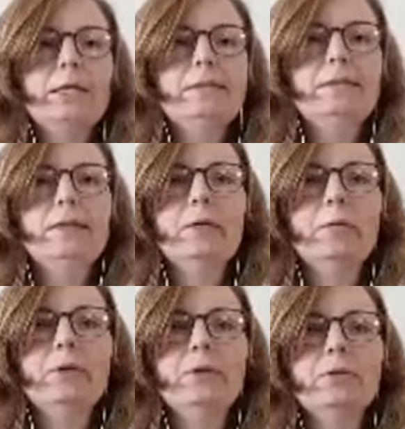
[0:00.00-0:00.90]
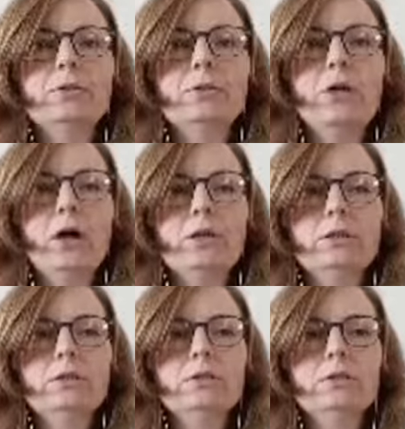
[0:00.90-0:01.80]
Uh, and when you're
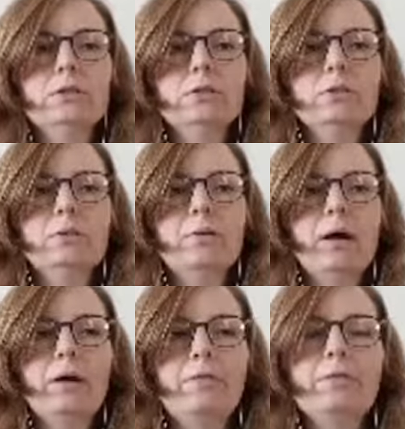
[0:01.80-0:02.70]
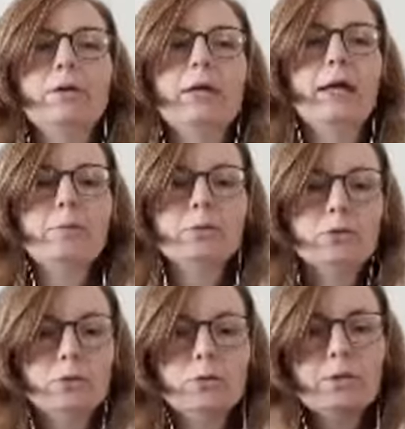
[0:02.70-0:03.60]
not, if you're not able to
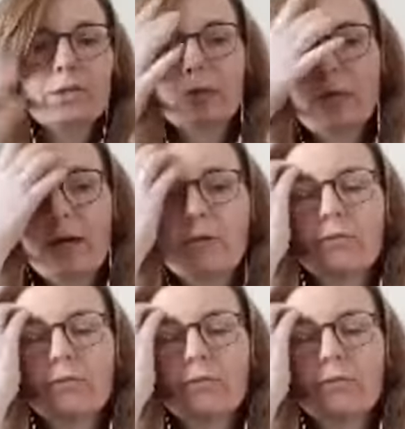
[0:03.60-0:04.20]
do it that way,